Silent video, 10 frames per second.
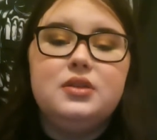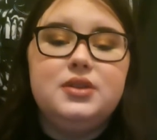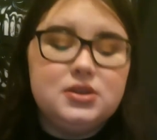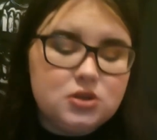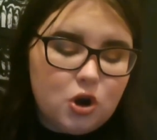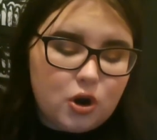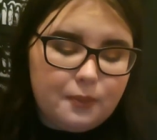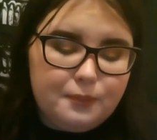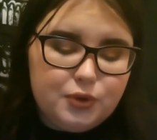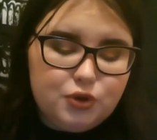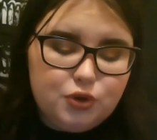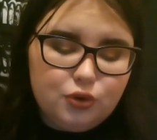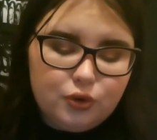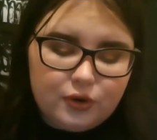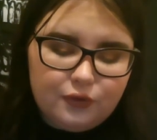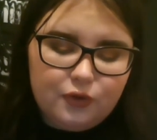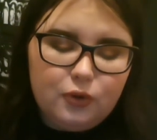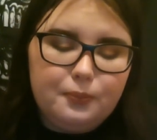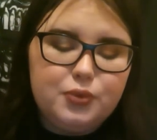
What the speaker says: These are beautiful,